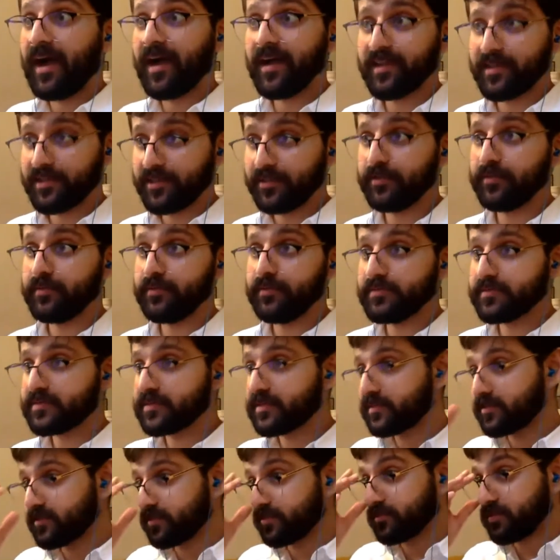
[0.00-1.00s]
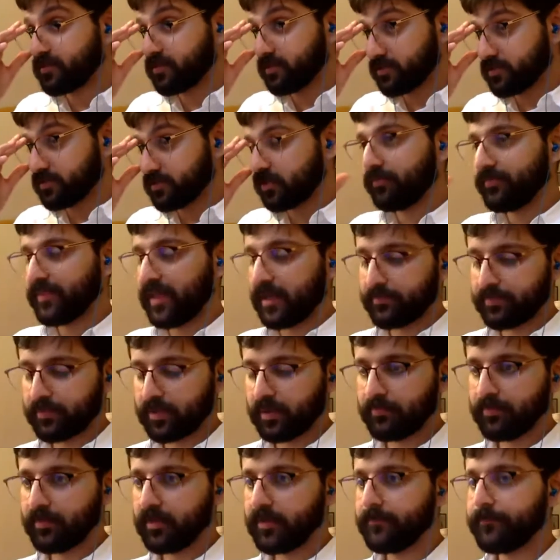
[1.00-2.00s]
I used to solve that
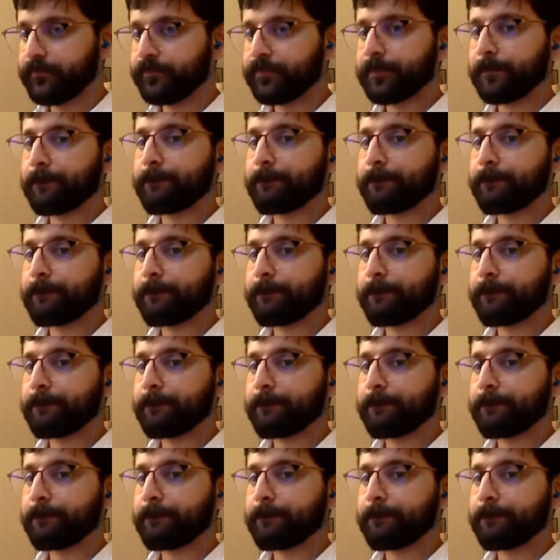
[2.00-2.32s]
problem.